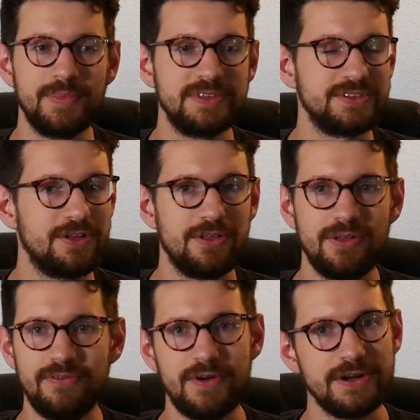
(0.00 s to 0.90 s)
It's
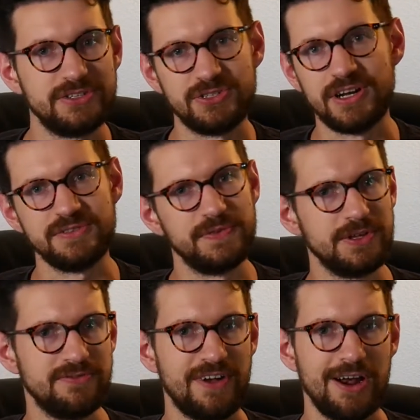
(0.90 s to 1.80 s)
all a very stressful
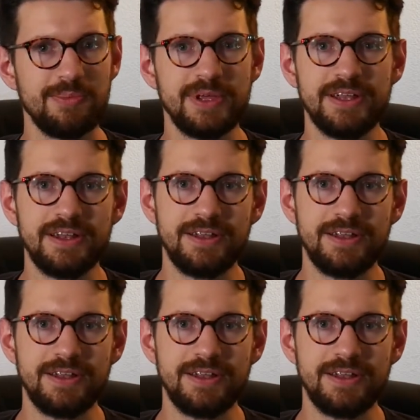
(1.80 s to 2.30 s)
environment,